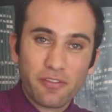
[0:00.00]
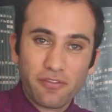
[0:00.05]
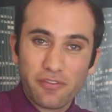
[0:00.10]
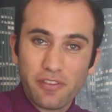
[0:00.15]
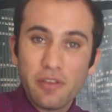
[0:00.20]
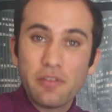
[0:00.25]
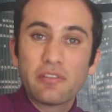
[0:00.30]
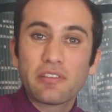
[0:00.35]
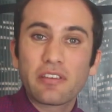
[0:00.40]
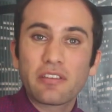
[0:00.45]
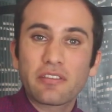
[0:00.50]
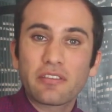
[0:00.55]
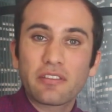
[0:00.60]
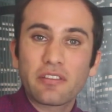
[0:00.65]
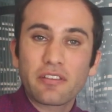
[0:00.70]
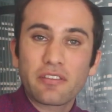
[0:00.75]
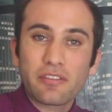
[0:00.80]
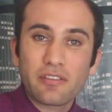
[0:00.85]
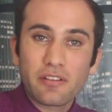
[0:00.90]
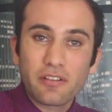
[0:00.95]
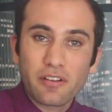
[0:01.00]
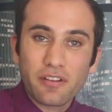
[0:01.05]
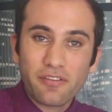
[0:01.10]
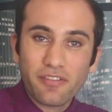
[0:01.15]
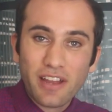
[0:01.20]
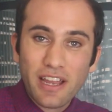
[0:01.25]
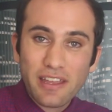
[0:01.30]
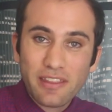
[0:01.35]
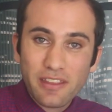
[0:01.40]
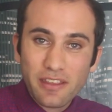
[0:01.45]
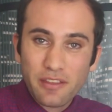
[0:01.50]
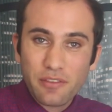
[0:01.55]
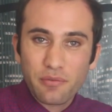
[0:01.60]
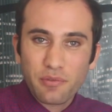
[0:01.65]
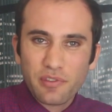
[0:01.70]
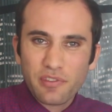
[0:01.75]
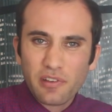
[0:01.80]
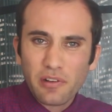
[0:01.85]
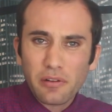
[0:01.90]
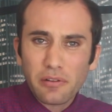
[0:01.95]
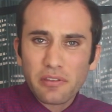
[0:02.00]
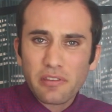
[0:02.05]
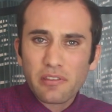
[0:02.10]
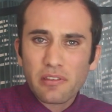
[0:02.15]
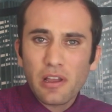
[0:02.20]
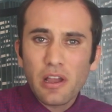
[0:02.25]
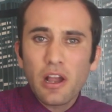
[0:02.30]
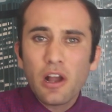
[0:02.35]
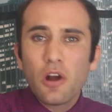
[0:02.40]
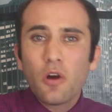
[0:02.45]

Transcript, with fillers: refuses to certify these results,